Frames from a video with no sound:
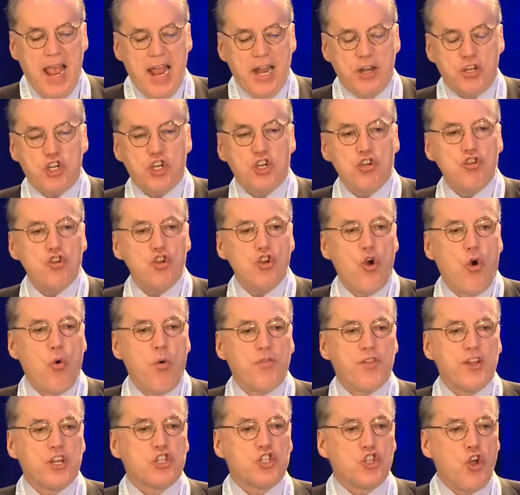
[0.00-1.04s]
And do you know
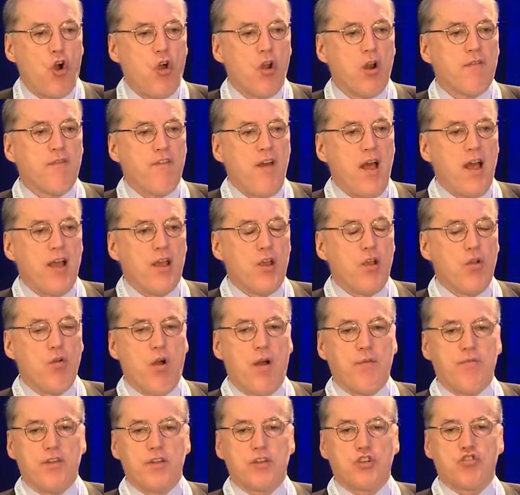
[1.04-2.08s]
what the dollar value
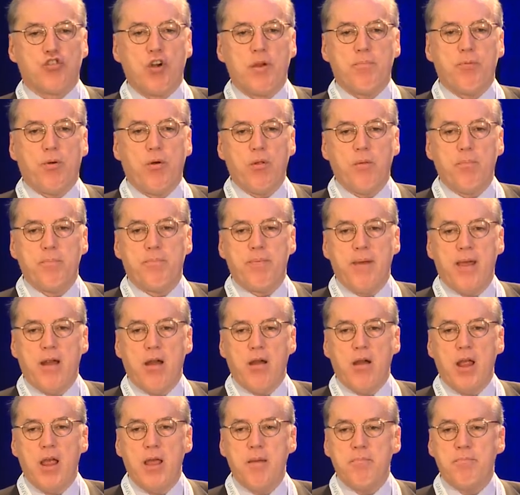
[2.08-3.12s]
of the triple,
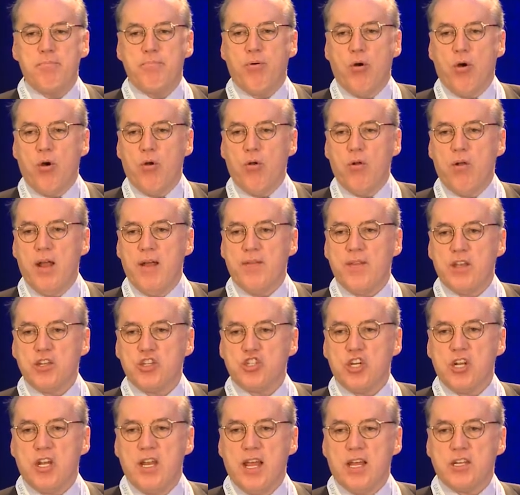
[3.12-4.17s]
bear, and bull and the
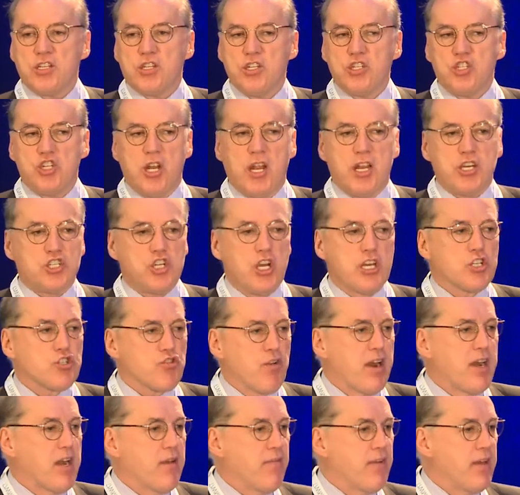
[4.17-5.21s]
GDX and GDXJ
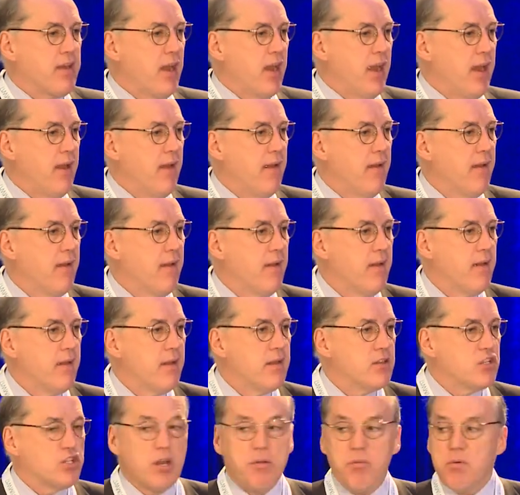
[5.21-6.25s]
trade every day?
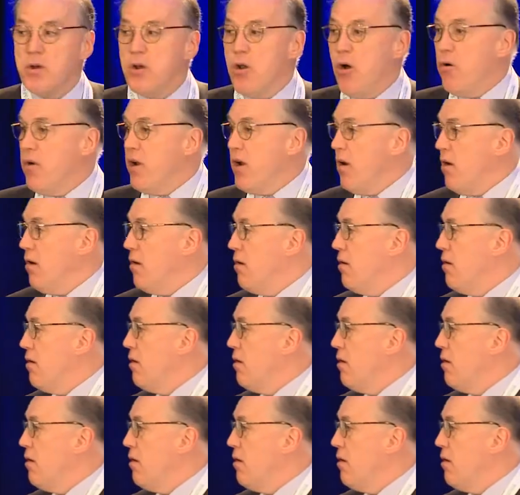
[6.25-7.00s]
Does anyone know here?